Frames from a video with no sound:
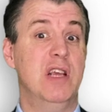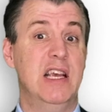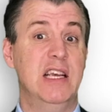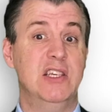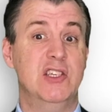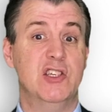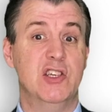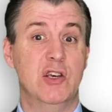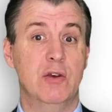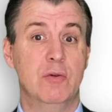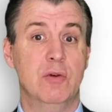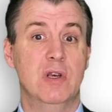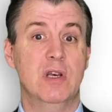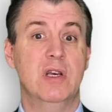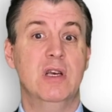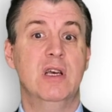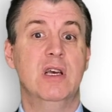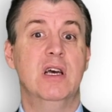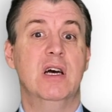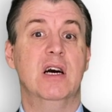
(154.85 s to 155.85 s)
issue.
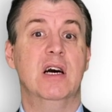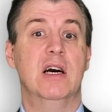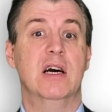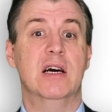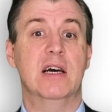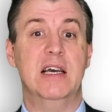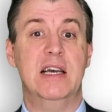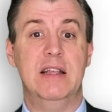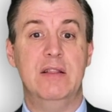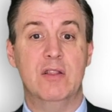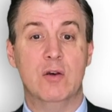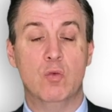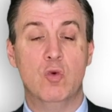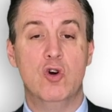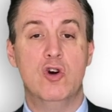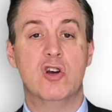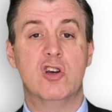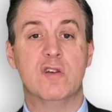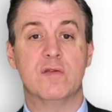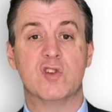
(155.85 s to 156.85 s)
In the
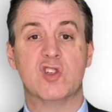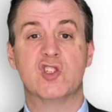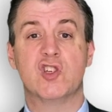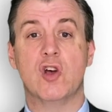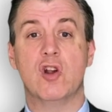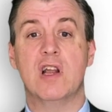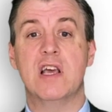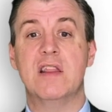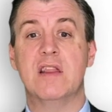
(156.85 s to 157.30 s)
work of Sully,